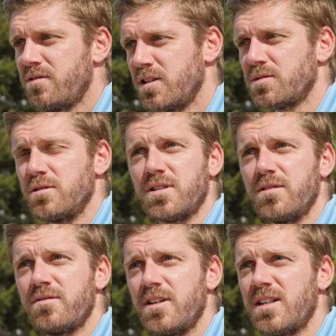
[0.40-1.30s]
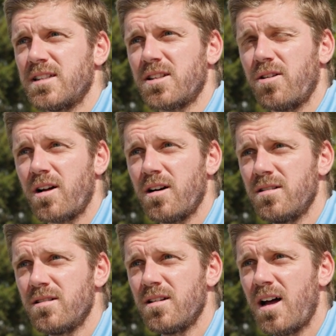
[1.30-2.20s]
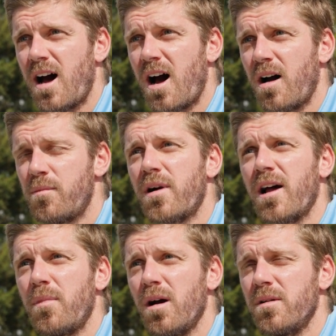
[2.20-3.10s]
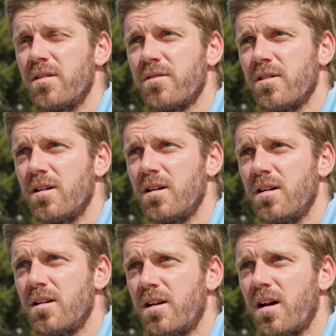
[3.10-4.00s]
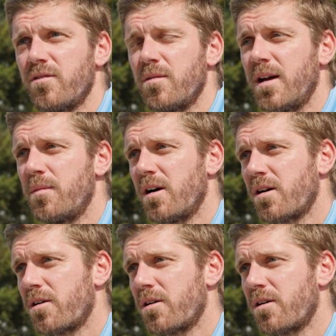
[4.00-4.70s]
first of all, it's a fantastic honour. Proud moment for, you know, for me and my